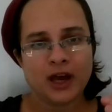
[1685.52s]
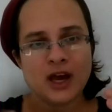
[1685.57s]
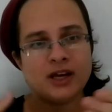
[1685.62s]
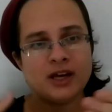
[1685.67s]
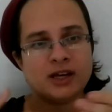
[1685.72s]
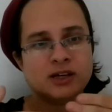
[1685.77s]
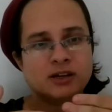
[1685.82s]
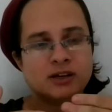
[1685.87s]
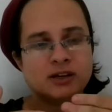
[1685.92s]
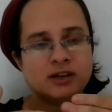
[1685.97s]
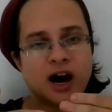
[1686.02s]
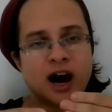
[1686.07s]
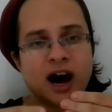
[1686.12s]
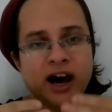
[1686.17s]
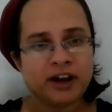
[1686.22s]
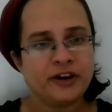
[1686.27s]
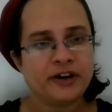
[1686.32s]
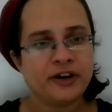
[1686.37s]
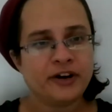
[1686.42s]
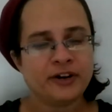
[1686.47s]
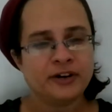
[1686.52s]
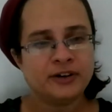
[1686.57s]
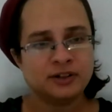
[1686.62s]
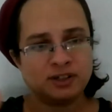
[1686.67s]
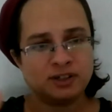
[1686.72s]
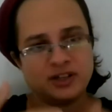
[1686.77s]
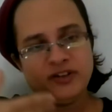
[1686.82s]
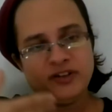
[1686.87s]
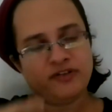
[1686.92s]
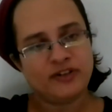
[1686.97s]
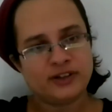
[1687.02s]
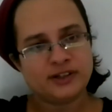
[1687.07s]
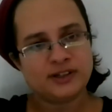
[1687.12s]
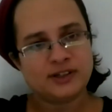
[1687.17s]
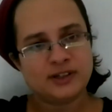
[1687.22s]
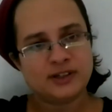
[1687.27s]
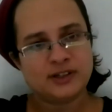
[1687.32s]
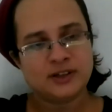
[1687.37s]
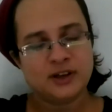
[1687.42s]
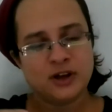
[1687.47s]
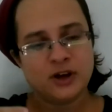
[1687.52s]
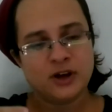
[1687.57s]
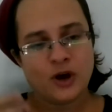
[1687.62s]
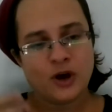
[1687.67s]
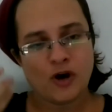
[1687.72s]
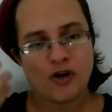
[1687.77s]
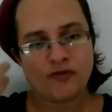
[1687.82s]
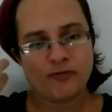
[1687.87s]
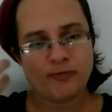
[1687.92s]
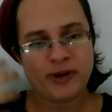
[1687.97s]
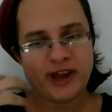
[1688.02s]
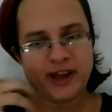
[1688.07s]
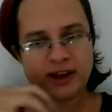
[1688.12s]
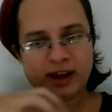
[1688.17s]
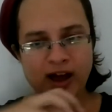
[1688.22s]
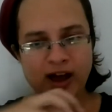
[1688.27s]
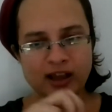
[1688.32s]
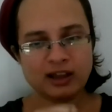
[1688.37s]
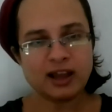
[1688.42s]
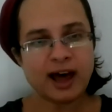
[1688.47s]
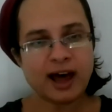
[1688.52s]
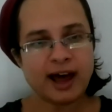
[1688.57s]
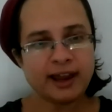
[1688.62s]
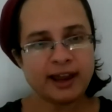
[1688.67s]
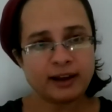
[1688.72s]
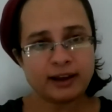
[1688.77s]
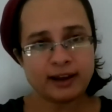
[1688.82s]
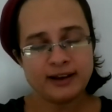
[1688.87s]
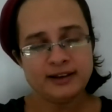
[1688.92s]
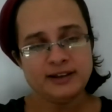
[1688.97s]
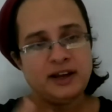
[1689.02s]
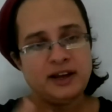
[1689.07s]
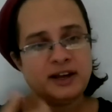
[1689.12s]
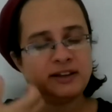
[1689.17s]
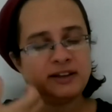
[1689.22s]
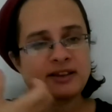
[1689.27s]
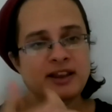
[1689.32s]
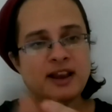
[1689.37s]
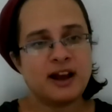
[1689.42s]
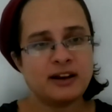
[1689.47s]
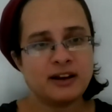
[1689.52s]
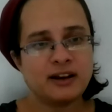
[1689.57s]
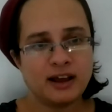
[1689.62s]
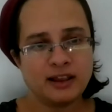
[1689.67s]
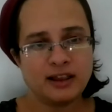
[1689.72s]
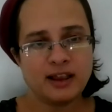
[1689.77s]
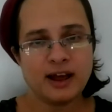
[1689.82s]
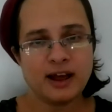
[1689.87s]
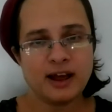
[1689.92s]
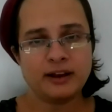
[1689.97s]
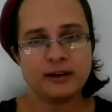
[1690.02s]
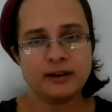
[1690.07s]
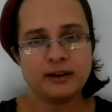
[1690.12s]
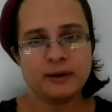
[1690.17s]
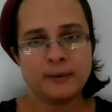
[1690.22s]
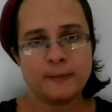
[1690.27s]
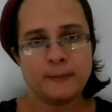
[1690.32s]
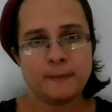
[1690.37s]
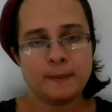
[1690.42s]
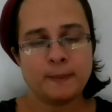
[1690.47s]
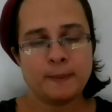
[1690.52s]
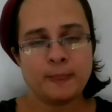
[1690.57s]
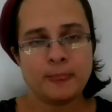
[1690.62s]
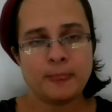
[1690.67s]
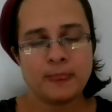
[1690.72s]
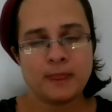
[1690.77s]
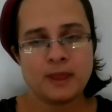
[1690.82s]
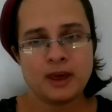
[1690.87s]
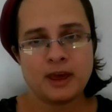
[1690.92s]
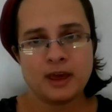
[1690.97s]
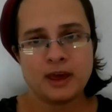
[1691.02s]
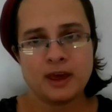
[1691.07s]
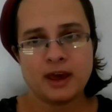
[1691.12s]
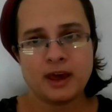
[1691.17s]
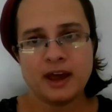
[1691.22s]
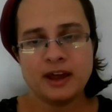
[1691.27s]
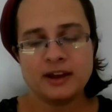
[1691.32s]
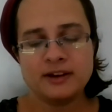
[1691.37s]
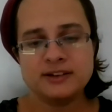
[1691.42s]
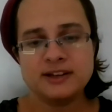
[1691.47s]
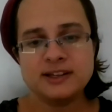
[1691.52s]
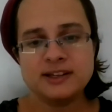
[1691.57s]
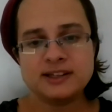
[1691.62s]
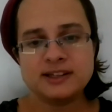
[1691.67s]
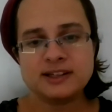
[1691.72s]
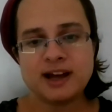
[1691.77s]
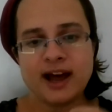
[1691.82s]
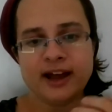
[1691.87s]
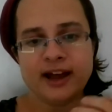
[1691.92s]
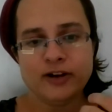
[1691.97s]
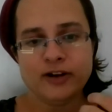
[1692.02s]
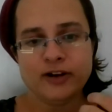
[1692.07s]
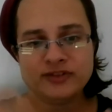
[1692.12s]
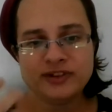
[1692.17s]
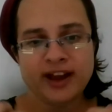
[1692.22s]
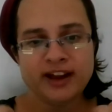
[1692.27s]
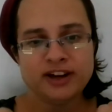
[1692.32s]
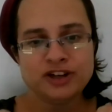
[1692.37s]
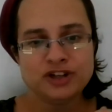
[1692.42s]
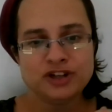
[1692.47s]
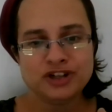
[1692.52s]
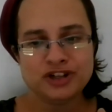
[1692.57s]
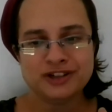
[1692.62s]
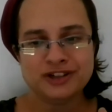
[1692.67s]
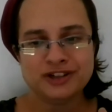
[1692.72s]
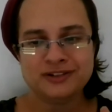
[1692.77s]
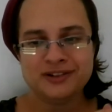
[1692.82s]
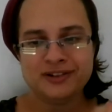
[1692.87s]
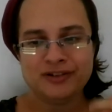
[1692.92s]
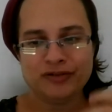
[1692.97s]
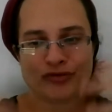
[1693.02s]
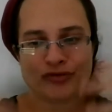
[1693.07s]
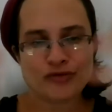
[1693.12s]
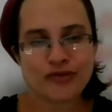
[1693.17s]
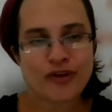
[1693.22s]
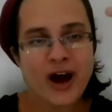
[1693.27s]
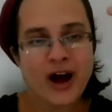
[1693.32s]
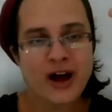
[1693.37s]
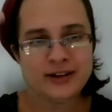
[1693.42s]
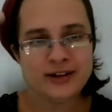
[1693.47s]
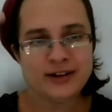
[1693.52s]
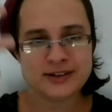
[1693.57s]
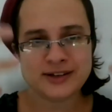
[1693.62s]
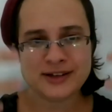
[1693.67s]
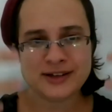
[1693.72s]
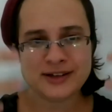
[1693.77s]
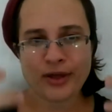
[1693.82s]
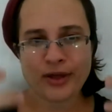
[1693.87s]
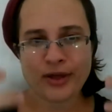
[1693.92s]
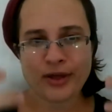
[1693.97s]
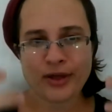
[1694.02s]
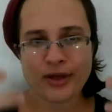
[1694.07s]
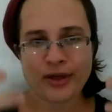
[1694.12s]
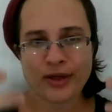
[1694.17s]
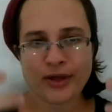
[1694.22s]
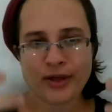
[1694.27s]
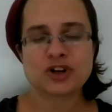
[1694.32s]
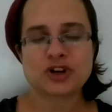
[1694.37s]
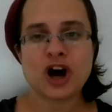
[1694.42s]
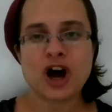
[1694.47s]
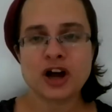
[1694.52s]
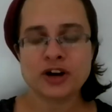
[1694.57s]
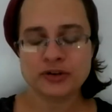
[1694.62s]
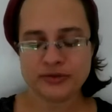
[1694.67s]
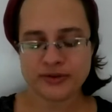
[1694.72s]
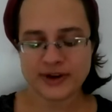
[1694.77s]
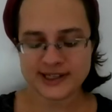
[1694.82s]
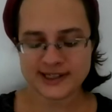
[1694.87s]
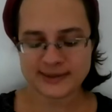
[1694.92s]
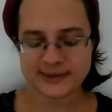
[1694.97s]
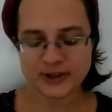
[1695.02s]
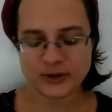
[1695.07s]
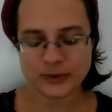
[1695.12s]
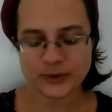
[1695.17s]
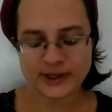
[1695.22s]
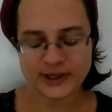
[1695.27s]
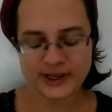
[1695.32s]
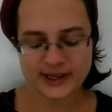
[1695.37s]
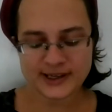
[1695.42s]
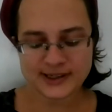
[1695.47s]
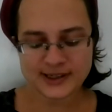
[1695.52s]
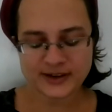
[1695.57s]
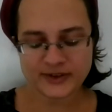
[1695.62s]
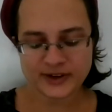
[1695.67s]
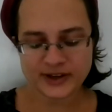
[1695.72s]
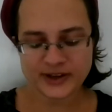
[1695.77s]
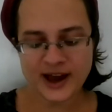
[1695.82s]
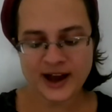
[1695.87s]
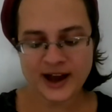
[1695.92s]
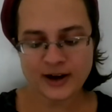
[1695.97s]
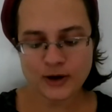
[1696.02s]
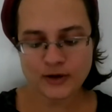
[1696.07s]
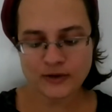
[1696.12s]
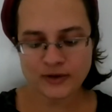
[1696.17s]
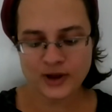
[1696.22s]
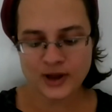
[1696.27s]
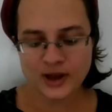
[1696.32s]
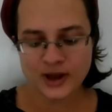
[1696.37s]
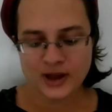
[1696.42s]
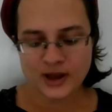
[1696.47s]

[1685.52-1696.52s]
and utter difference, of being alike and yet not alike. And this kind of tension runs through this contrast between Esav and Yaakov,